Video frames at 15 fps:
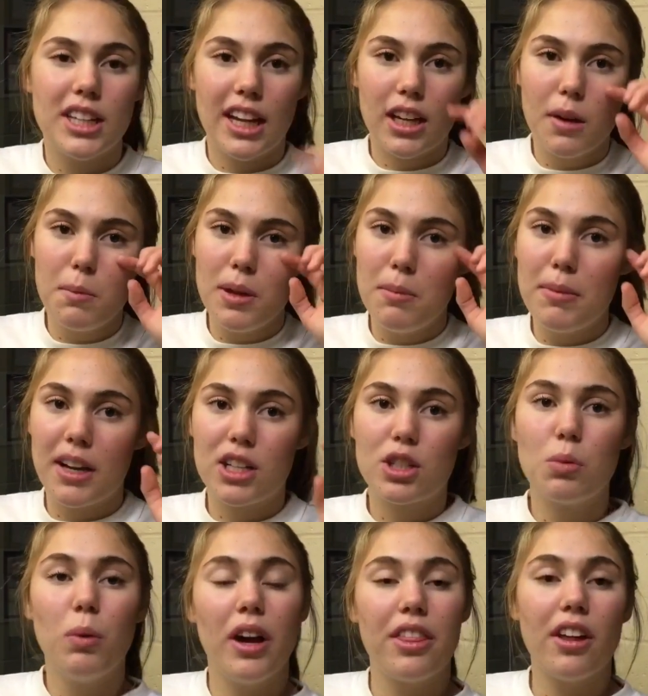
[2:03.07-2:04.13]
that could be mixed
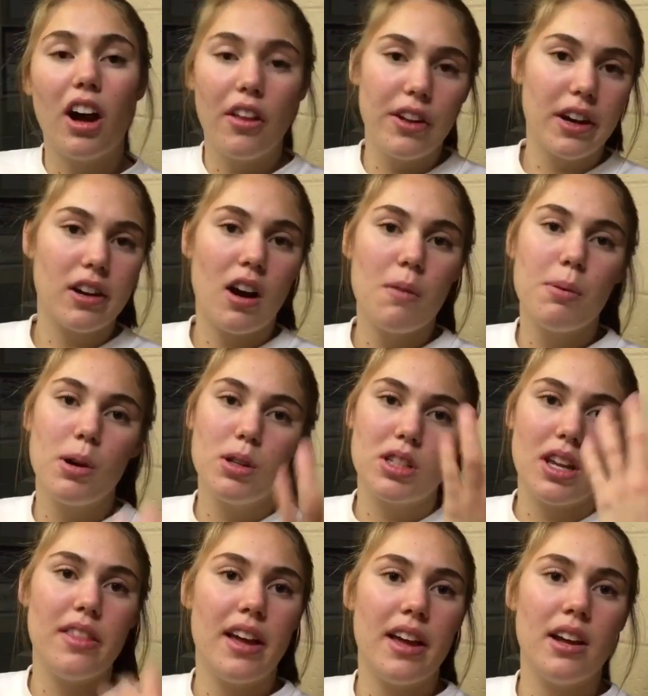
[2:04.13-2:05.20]
with other compost,
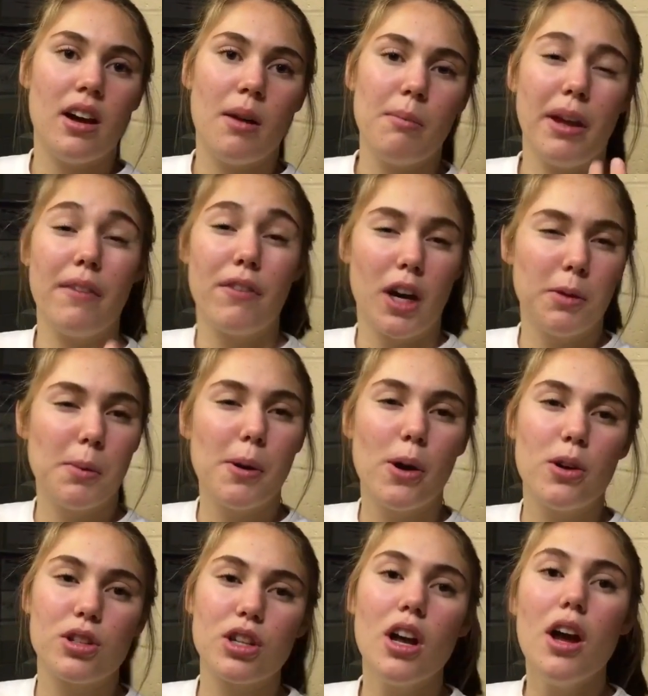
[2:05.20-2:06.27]
and then like
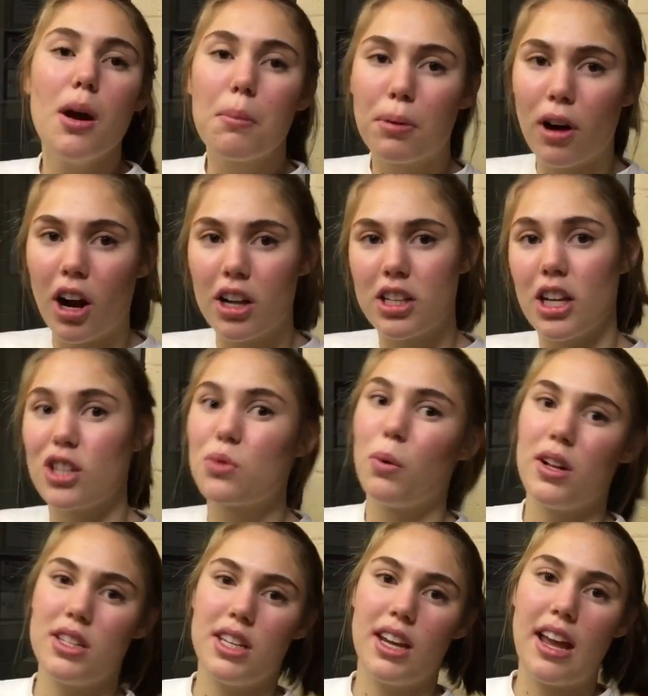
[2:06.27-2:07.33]
vermipost, processed
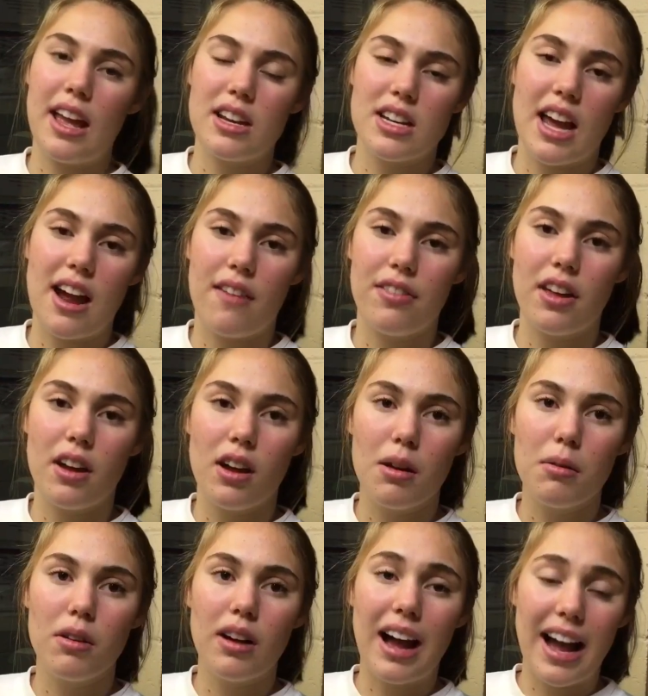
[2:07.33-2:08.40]
once again to have the
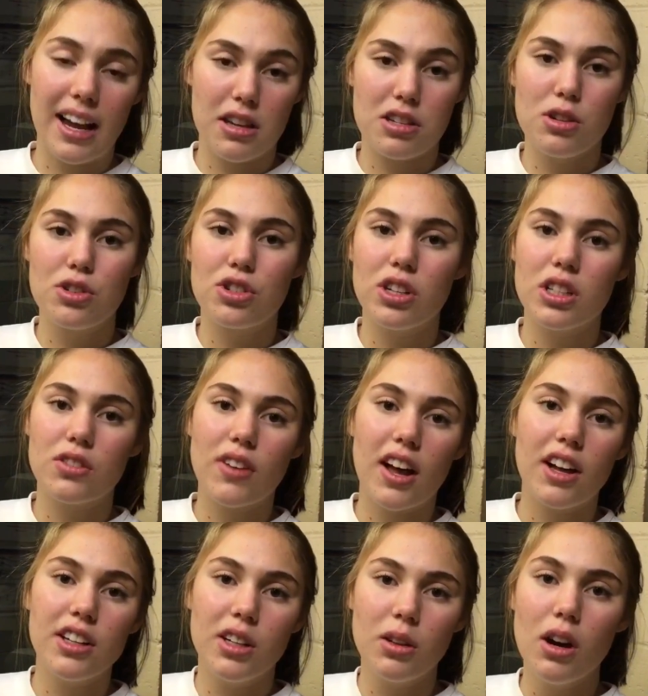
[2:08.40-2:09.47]
highest nutrients
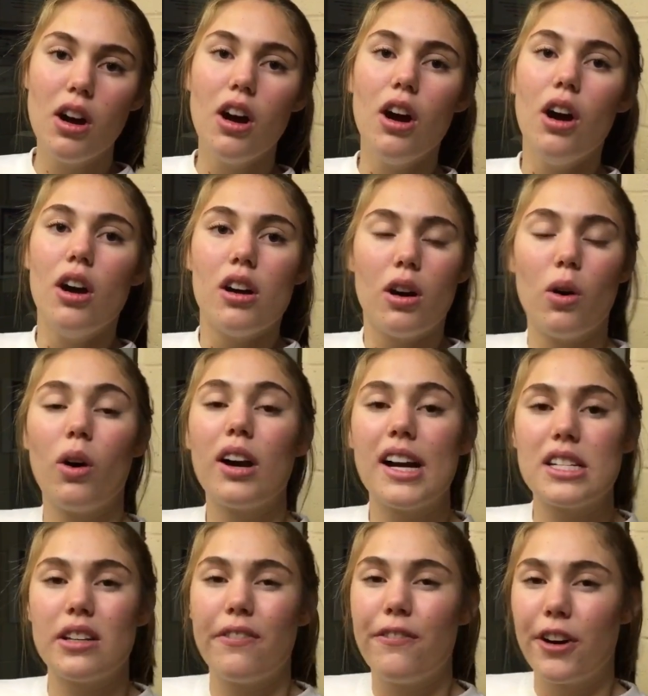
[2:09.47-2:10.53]
value, or
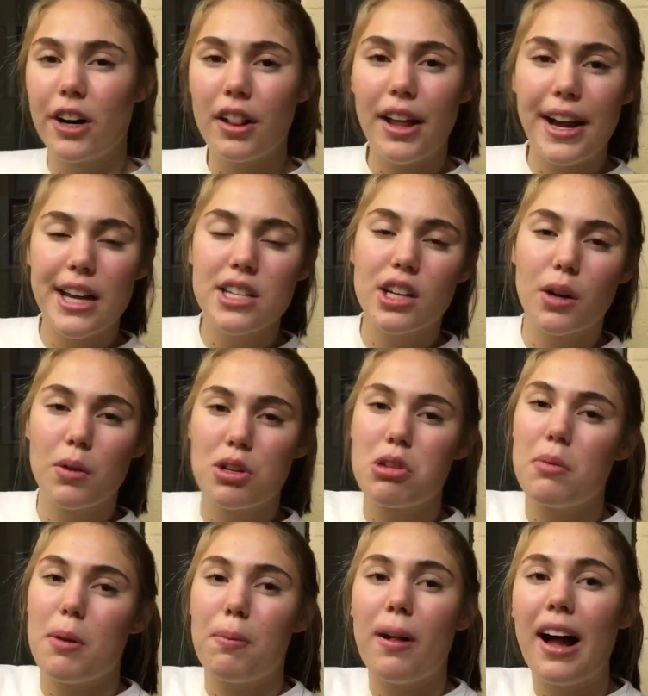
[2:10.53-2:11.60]
as a fertilizer, which would
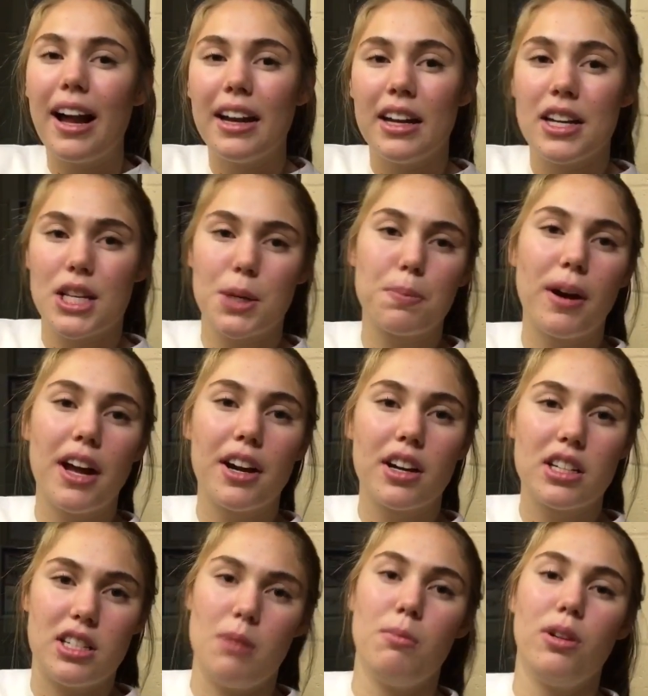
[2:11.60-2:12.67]
be applied in a spreader
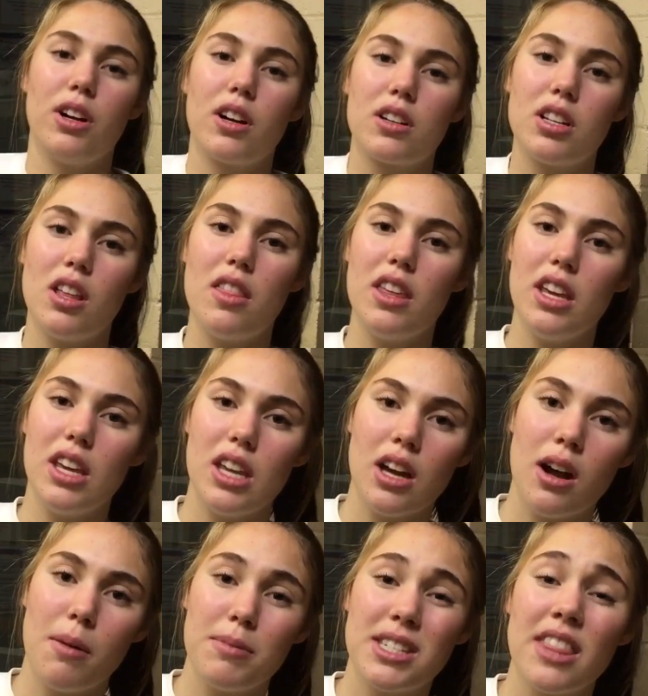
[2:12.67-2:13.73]
similar to the
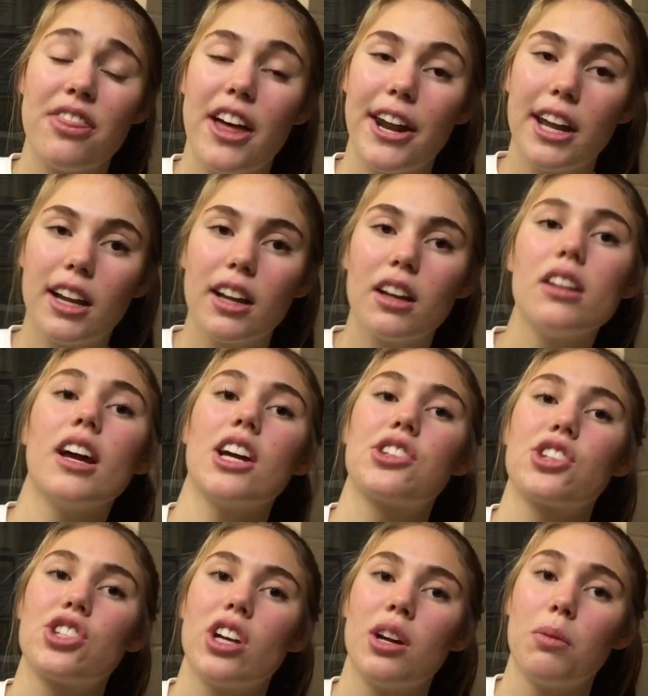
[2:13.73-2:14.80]
synthetic
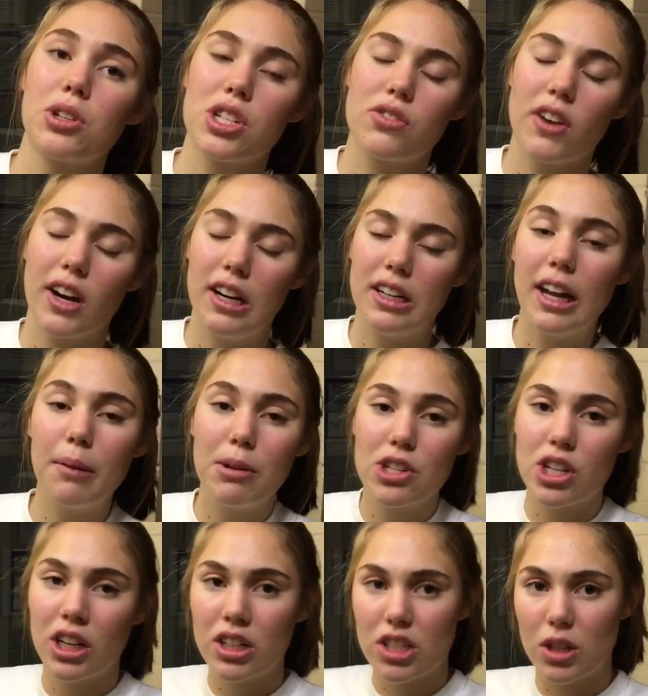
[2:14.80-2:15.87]
nitrogen, which is very
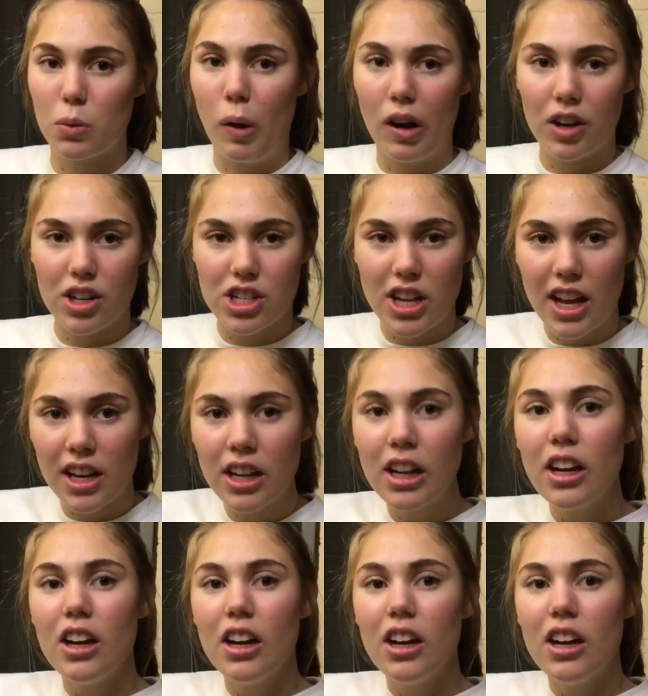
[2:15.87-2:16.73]
damaging to the watershed.